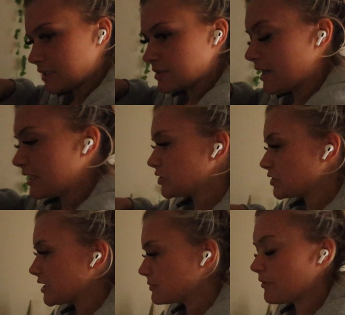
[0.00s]
get some
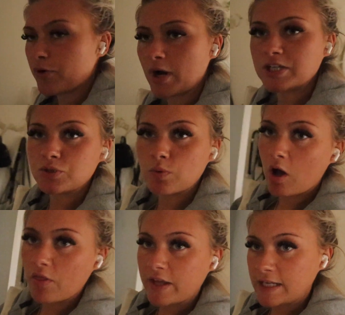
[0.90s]
exercise before I do
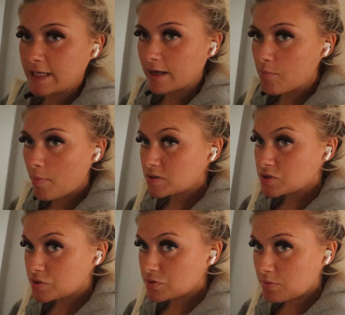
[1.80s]
all the eating I'm about
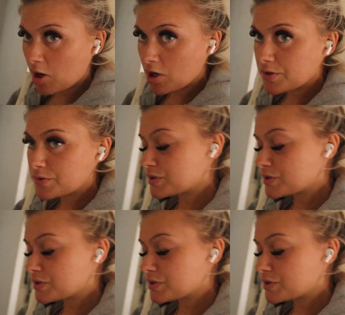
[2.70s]
to do tomorrow.